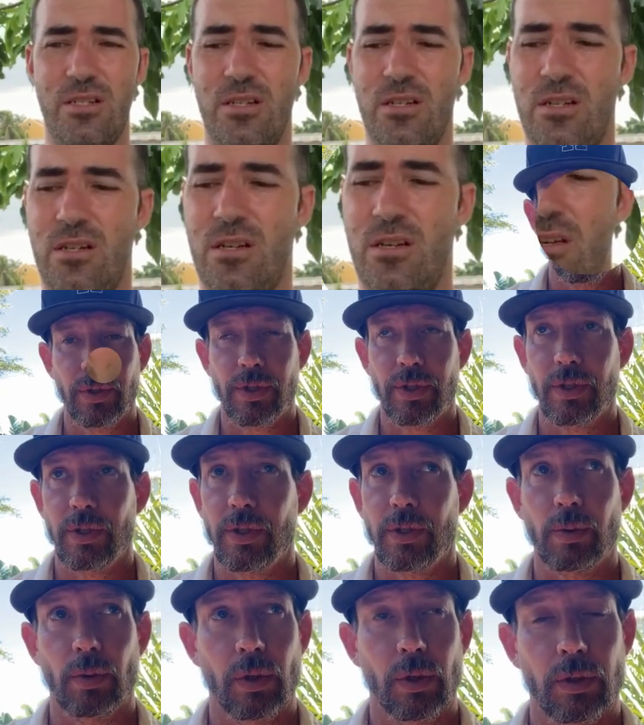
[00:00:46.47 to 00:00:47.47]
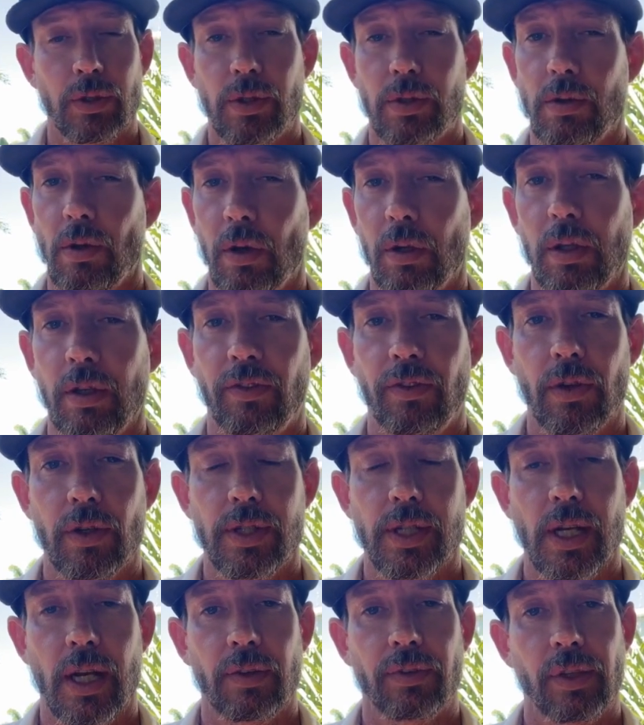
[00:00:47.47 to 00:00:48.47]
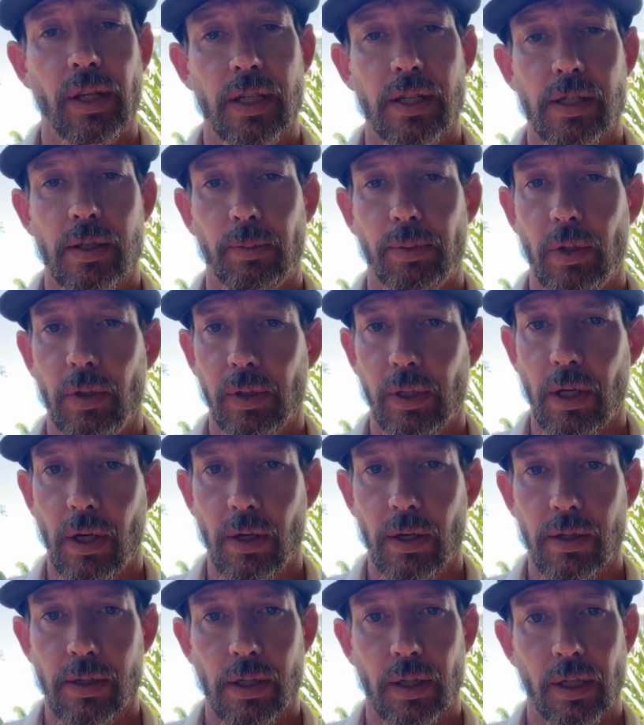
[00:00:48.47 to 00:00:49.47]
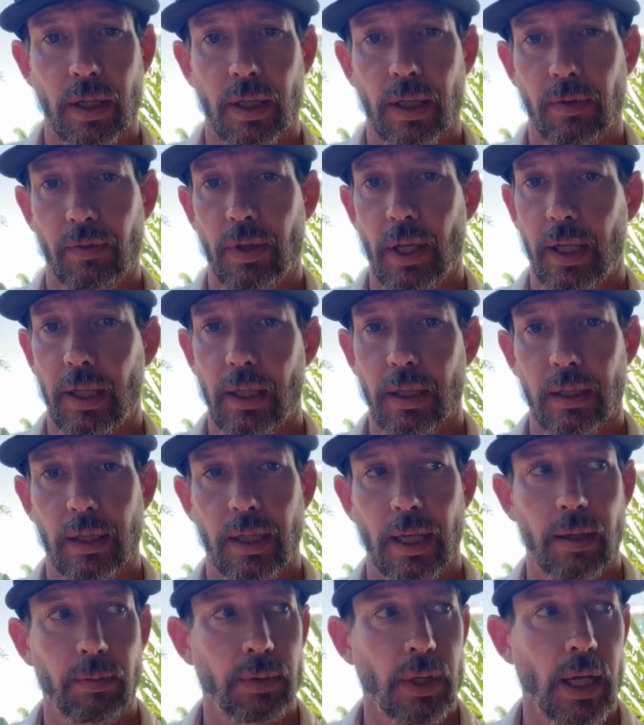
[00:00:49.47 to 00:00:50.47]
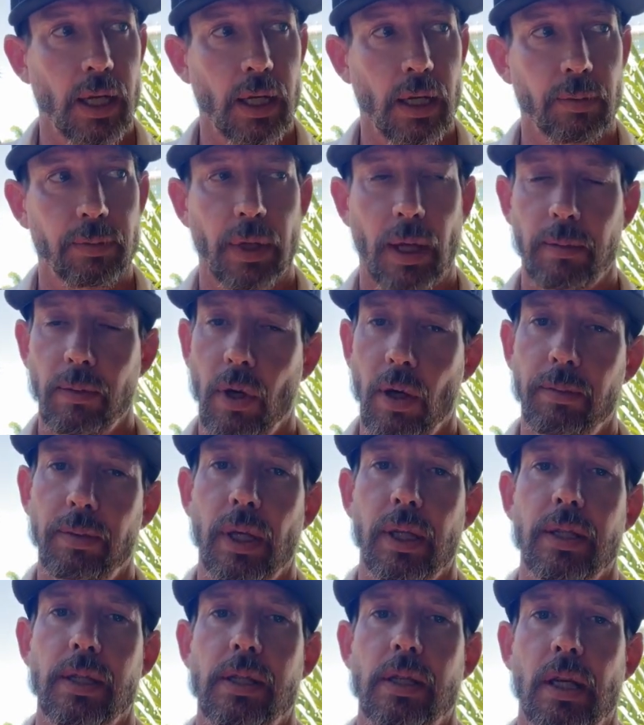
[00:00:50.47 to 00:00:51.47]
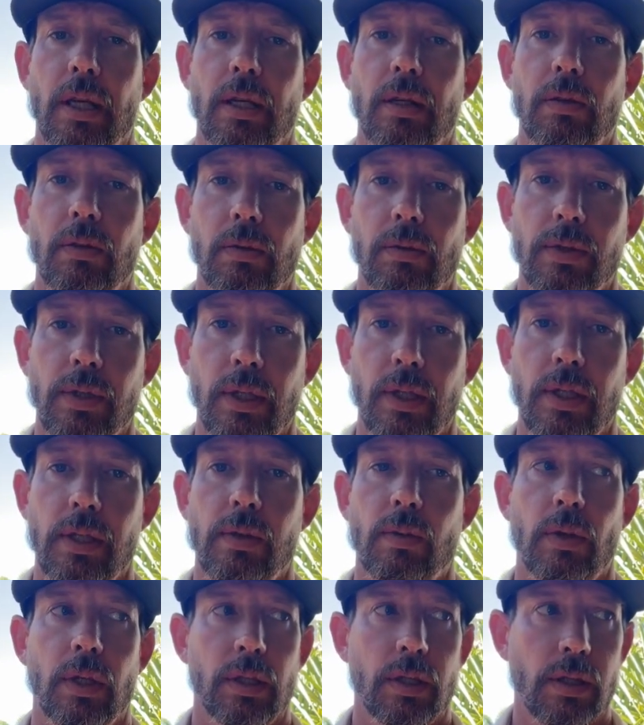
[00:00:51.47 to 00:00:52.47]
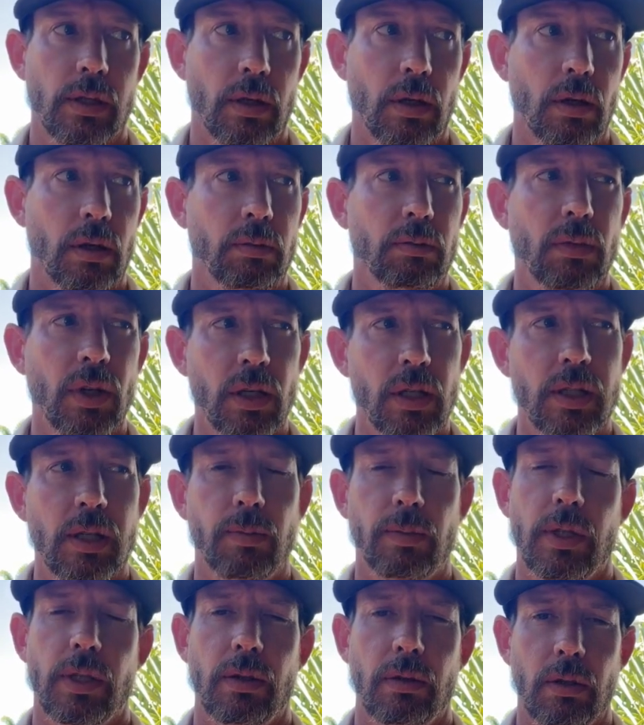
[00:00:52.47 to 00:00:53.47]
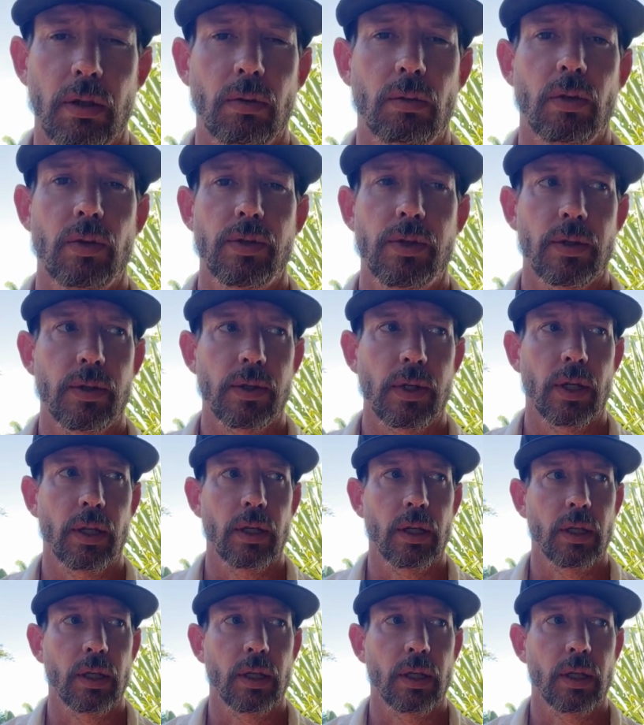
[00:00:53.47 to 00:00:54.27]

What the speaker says: Roosters were strong in the first half against the Broncos. I think if they can keep that up, they might beat the Sea Eagles in this one. So I'm going to tip the Roosters, I think.